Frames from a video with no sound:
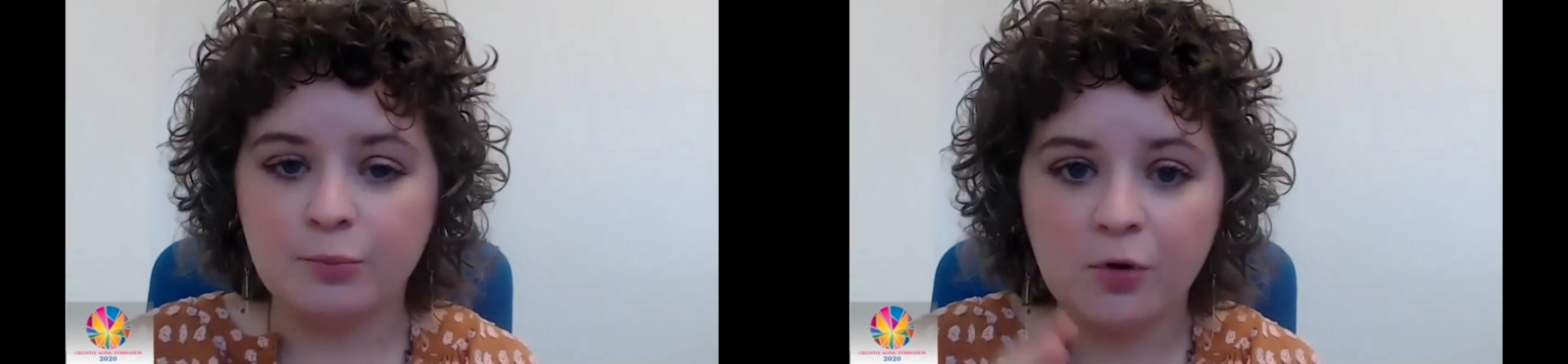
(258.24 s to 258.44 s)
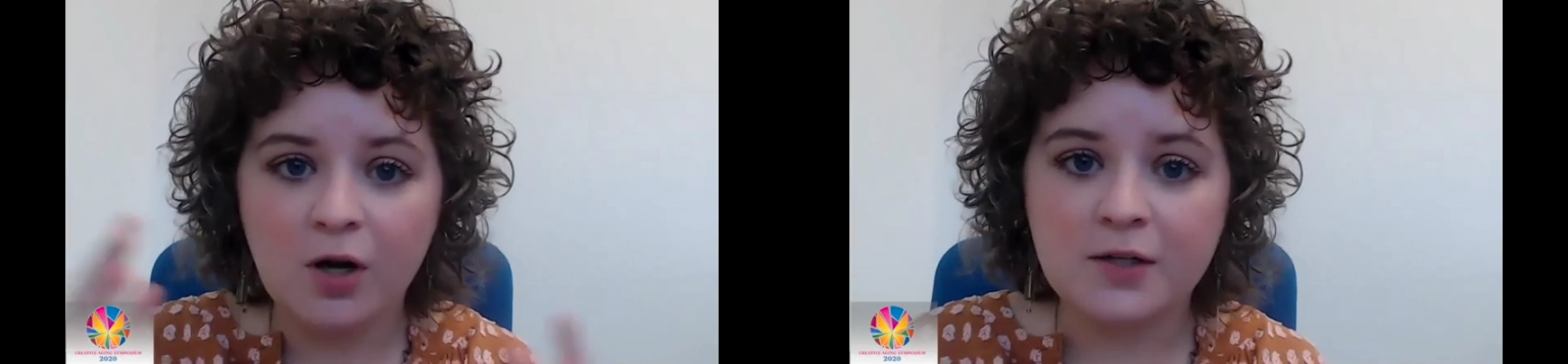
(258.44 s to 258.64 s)

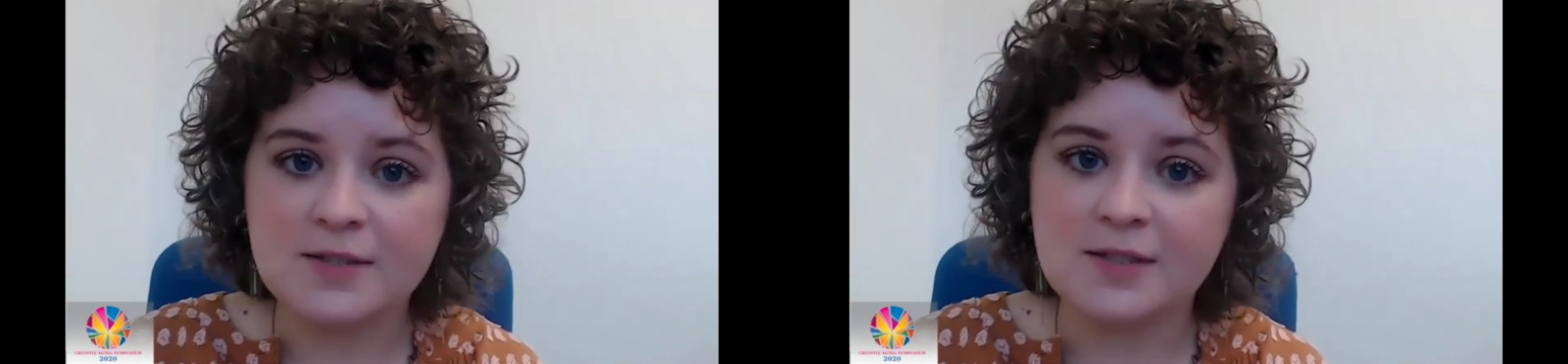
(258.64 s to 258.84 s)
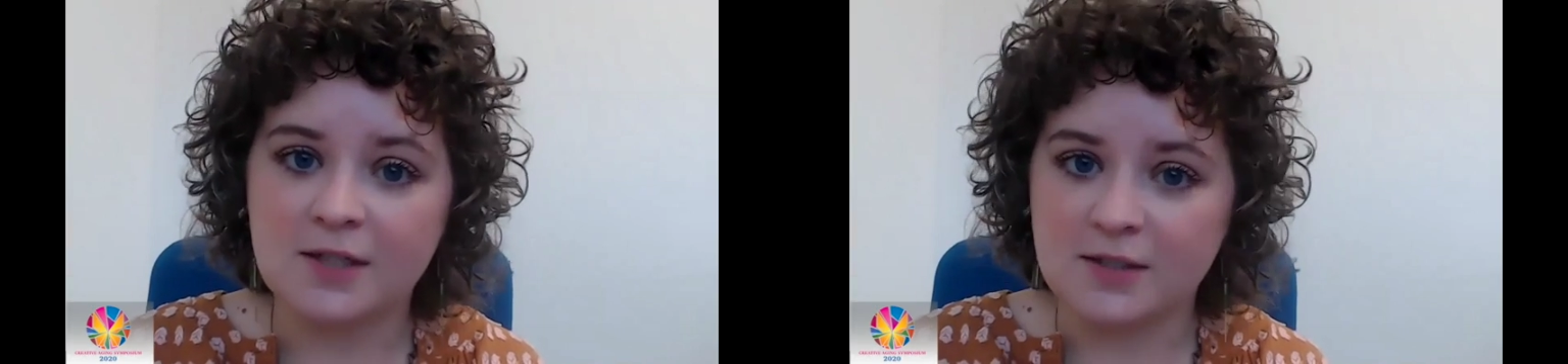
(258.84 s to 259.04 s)
The
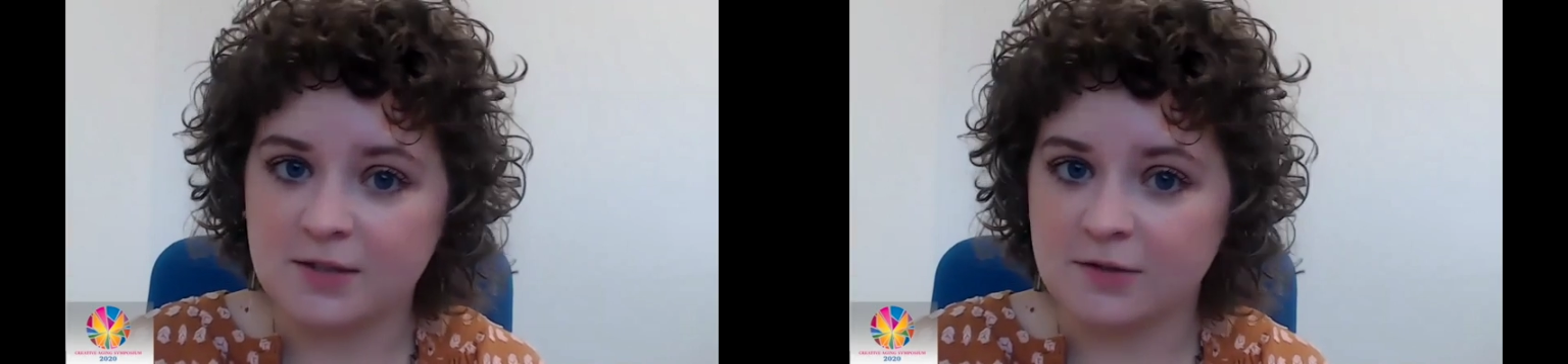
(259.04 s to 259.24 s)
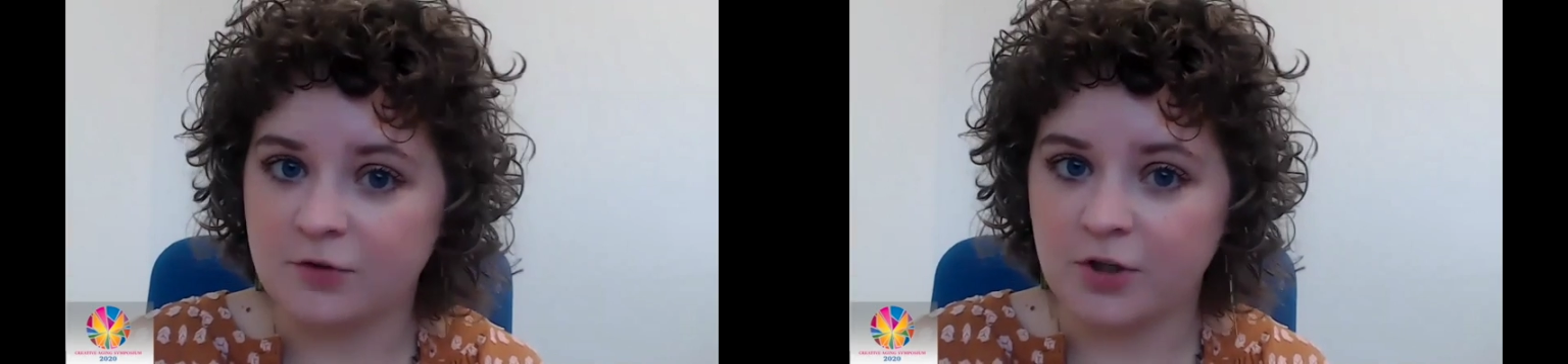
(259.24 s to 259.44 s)
broadest
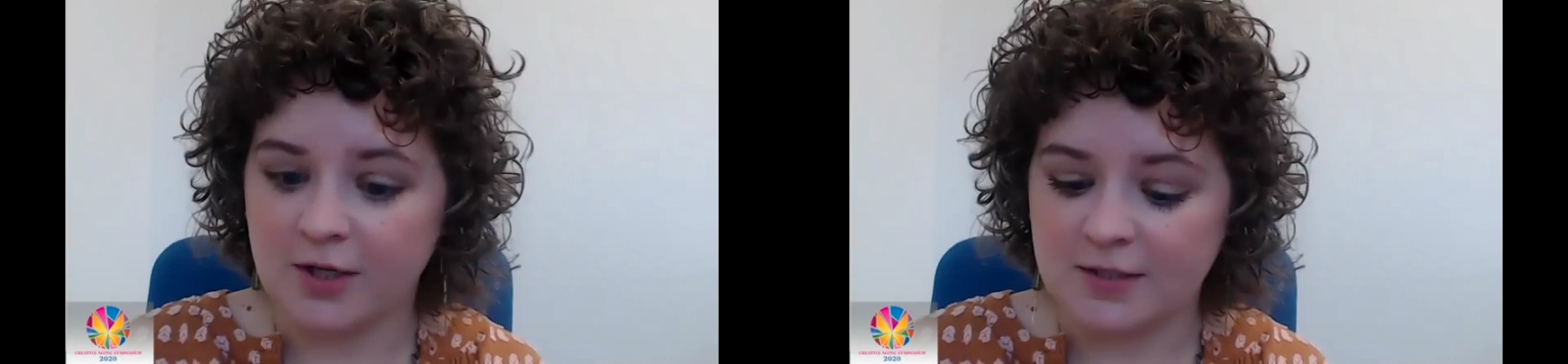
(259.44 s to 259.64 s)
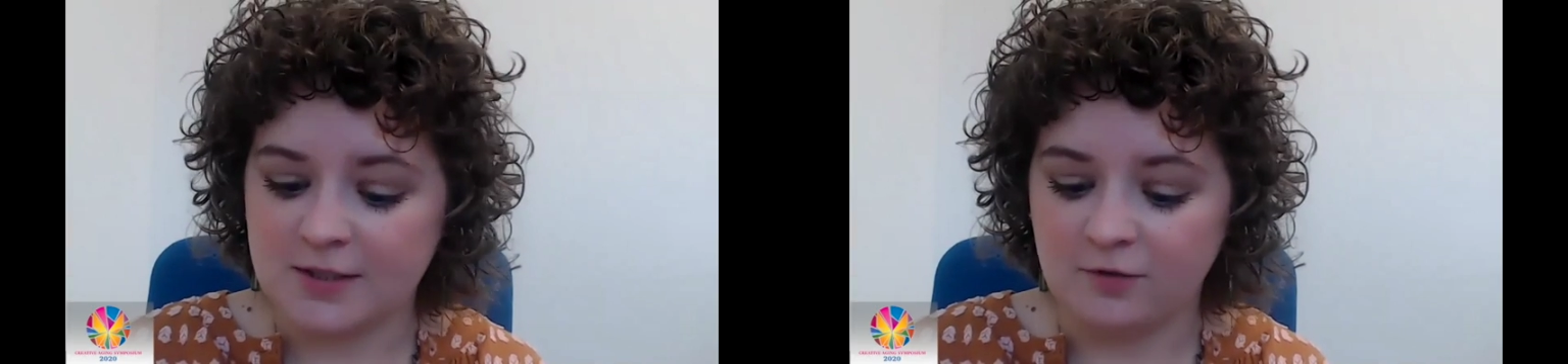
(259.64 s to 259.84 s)
sense of
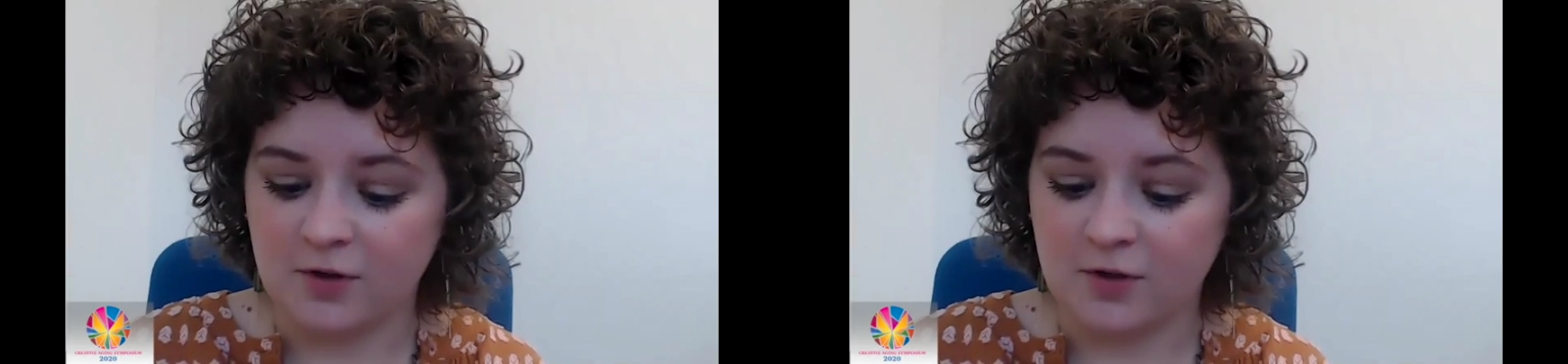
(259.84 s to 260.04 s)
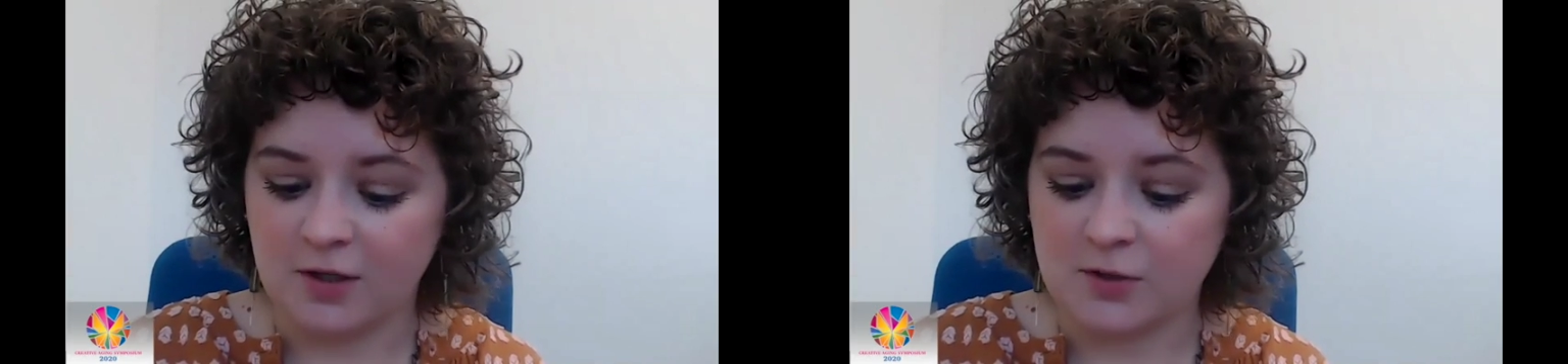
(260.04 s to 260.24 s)

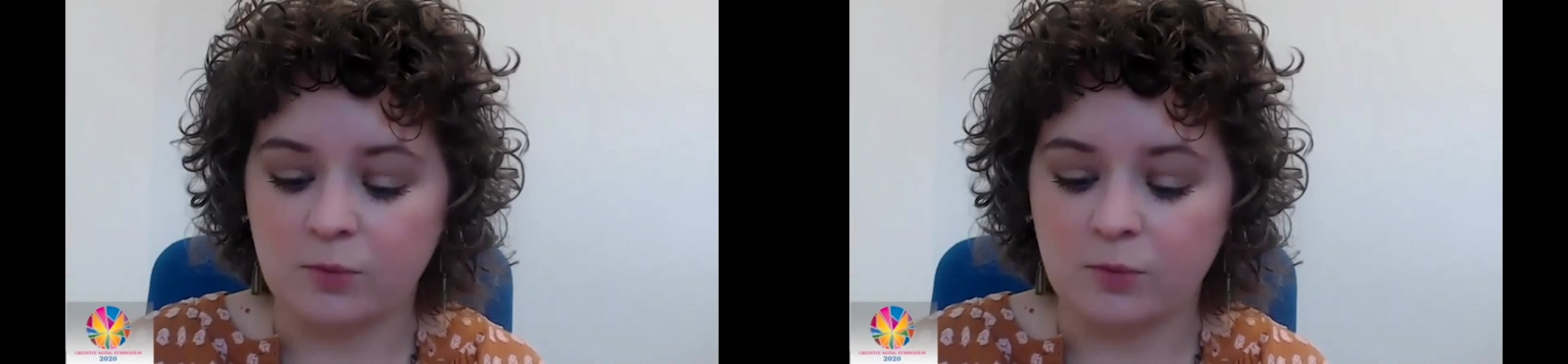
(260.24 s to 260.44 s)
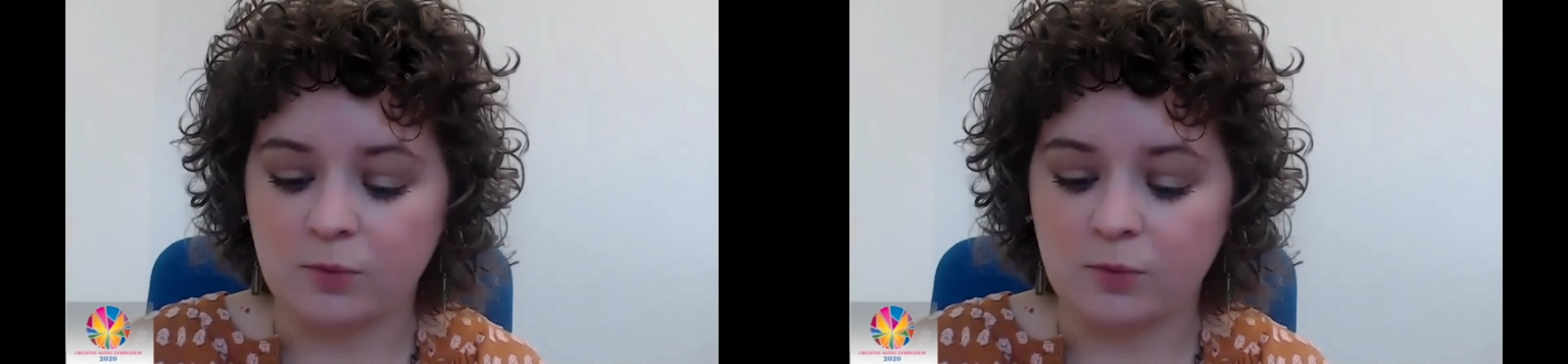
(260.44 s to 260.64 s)
creativity is what
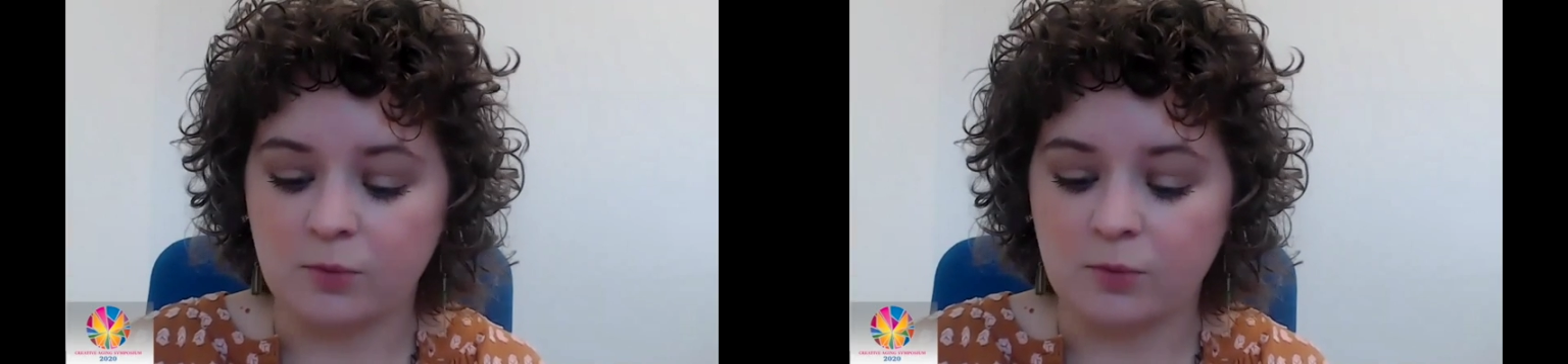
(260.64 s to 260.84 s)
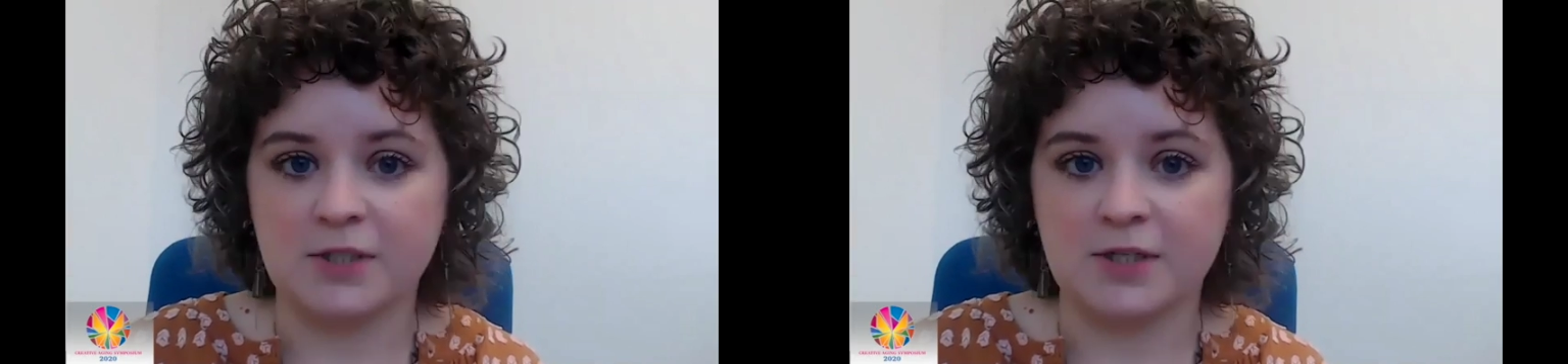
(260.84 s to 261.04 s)
we'll
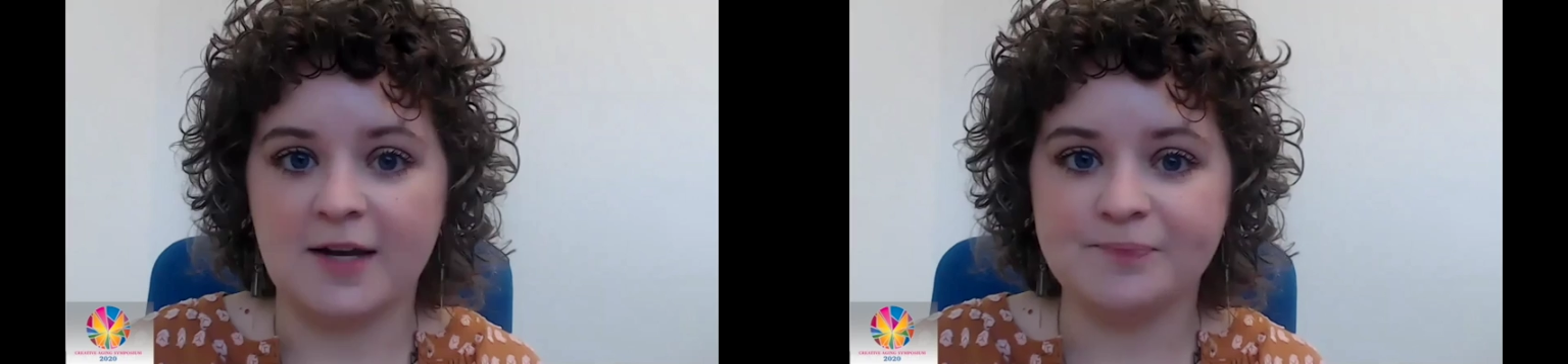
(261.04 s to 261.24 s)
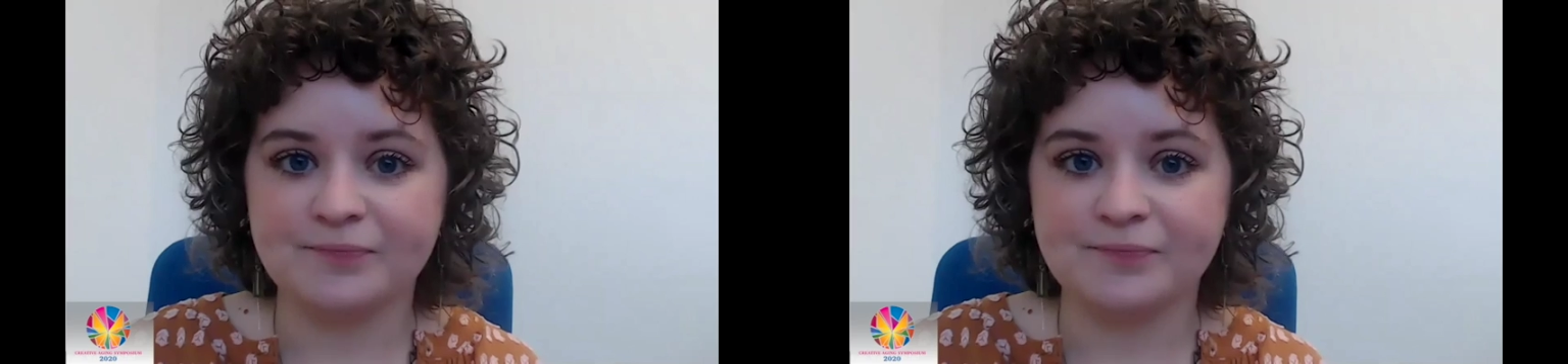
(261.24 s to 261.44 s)
explore today.